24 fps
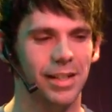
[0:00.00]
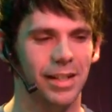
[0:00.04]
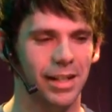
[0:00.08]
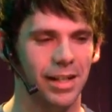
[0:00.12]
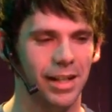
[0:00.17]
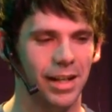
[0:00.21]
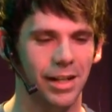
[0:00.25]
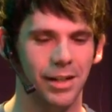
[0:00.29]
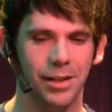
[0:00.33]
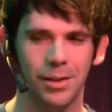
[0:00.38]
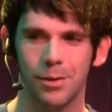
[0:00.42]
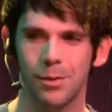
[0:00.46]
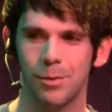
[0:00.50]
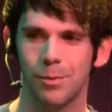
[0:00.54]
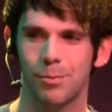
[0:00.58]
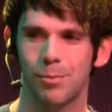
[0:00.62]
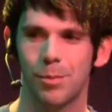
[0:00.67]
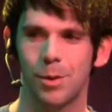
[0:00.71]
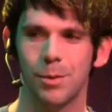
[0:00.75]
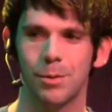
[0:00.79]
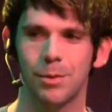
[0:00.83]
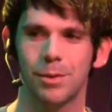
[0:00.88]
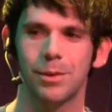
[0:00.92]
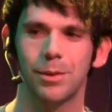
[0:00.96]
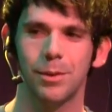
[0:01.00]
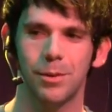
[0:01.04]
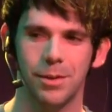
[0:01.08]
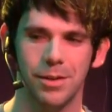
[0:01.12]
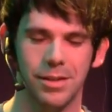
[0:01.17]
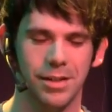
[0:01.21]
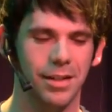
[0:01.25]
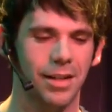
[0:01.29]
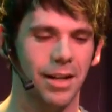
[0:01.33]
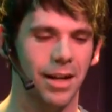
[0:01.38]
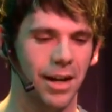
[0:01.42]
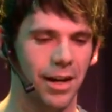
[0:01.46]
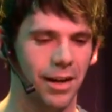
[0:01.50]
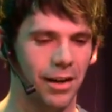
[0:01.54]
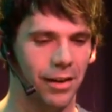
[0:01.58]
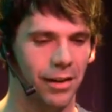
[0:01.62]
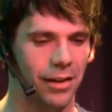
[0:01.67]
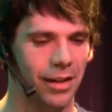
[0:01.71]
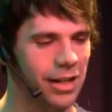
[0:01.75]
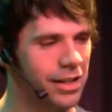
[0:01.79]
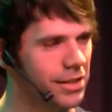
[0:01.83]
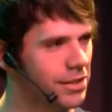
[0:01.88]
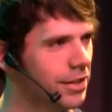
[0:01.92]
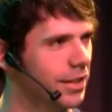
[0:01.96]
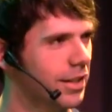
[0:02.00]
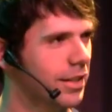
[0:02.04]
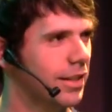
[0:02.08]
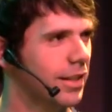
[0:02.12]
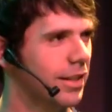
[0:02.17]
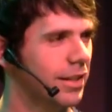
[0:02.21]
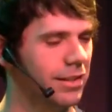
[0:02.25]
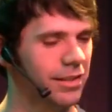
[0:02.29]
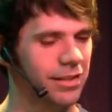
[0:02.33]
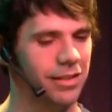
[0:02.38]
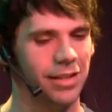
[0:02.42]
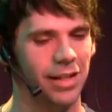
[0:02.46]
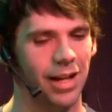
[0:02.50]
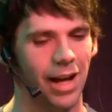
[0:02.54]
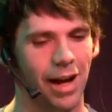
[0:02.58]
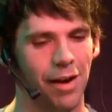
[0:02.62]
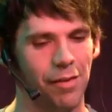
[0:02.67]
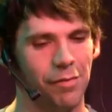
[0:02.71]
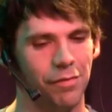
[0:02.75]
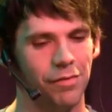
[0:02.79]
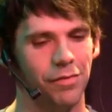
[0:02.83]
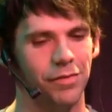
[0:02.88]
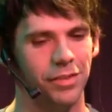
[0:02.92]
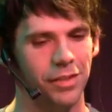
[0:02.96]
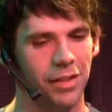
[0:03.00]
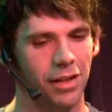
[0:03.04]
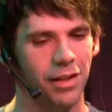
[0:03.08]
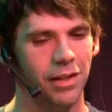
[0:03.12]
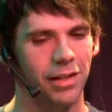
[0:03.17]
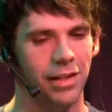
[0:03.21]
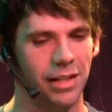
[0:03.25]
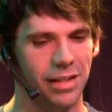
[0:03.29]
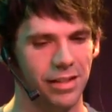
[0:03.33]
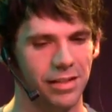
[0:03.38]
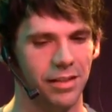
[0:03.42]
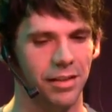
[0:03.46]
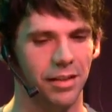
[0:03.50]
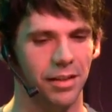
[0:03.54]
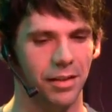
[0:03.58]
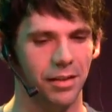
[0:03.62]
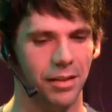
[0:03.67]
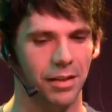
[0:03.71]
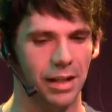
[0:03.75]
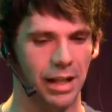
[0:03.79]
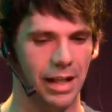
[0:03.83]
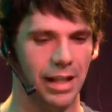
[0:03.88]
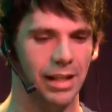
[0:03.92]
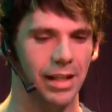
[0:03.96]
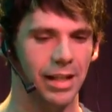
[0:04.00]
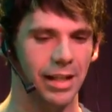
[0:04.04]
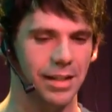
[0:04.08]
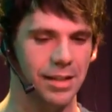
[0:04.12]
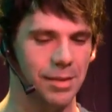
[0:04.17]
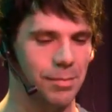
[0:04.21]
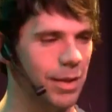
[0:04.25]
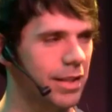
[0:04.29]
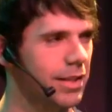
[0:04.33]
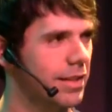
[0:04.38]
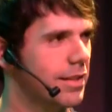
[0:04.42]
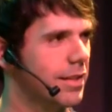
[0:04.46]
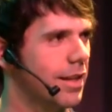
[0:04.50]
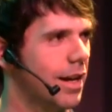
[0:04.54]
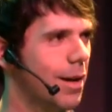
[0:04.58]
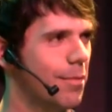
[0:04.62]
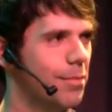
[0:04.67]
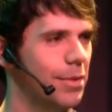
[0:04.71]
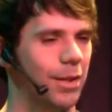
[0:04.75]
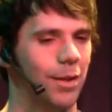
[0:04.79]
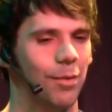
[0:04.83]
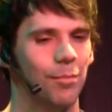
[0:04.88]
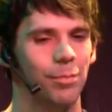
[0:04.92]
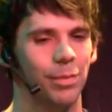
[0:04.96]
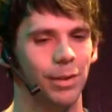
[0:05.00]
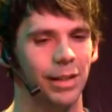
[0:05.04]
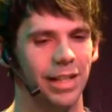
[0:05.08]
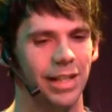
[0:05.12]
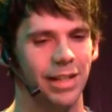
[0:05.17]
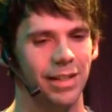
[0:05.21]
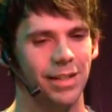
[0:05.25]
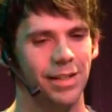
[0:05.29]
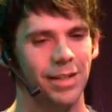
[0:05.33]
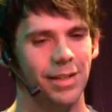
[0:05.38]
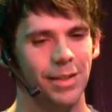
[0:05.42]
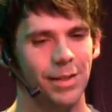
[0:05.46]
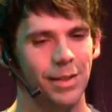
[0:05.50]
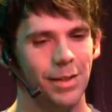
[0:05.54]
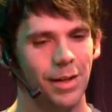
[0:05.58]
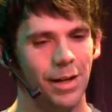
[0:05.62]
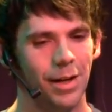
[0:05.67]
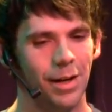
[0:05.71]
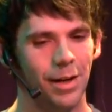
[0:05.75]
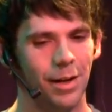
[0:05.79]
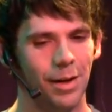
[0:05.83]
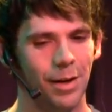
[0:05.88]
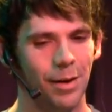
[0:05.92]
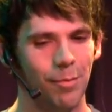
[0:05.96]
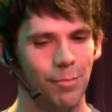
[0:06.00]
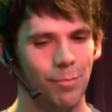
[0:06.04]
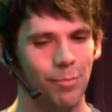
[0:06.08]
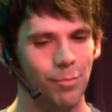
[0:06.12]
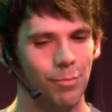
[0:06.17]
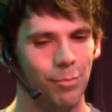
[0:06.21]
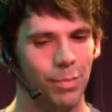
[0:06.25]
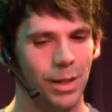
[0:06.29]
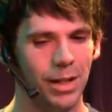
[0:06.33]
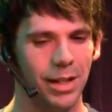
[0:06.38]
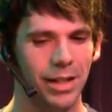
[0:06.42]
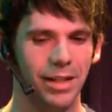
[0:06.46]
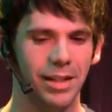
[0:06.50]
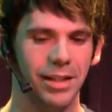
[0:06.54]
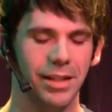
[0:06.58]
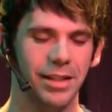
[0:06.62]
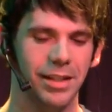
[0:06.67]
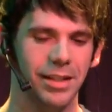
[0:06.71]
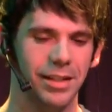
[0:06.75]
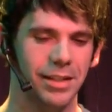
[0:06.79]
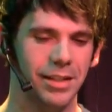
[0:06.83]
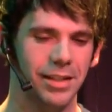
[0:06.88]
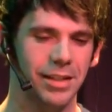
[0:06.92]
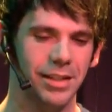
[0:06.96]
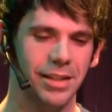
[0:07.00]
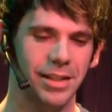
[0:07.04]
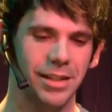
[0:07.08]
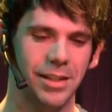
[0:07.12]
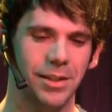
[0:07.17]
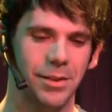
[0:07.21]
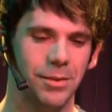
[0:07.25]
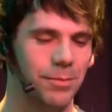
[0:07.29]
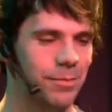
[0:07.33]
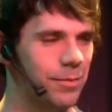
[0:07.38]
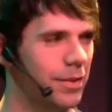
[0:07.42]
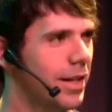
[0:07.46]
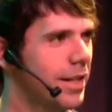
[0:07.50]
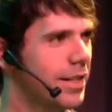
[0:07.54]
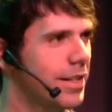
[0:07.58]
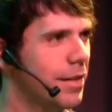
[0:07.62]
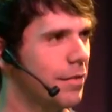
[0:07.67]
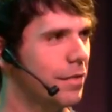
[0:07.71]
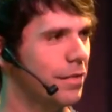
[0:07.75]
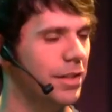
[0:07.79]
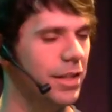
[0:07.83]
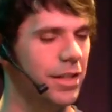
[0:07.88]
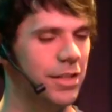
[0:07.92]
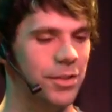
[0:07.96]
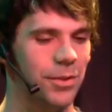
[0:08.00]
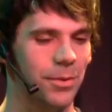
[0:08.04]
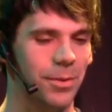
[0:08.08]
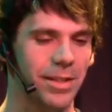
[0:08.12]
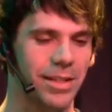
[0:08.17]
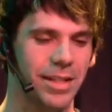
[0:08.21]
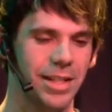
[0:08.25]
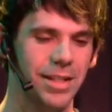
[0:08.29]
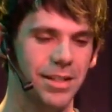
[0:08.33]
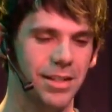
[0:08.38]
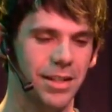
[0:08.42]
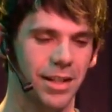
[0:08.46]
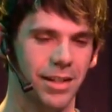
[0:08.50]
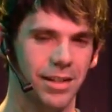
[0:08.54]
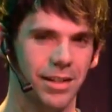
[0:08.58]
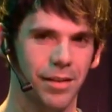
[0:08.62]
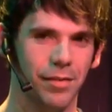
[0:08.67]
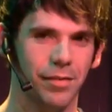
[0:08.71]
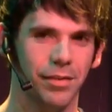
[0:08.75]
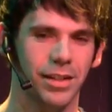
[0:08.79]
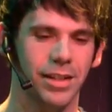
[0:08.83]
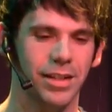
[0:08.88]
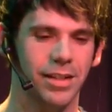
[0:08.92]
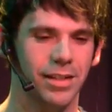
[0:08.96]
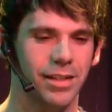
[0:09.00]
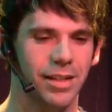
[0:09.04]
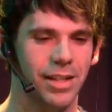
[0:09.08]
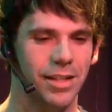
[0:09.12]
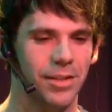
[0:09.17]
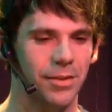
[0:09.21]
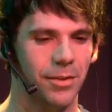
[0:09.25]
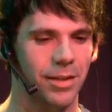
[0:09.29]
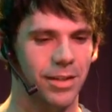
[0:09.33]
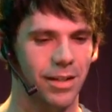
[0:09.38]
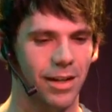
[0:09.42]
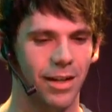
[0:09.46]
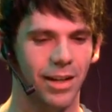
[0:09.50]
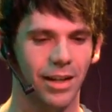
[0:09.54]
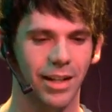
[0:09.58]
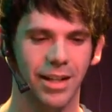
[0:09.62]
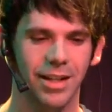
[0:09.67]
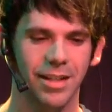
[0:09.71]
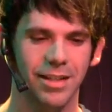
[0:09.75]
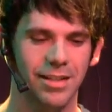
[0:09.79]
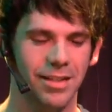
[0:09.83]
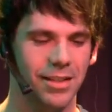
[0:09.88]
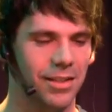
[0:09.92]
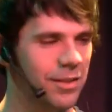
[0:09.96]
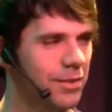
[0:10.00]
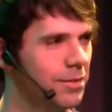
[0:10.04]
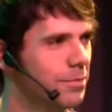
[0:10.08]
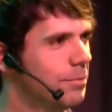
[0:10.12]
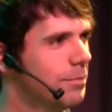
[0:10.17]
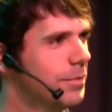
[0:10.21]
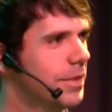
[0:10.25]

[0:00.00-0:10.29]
I know both Lawrence and I are itching to have done and to spend the time to complete. But I definitely enjoy teaching and definitely enjoy talking. So,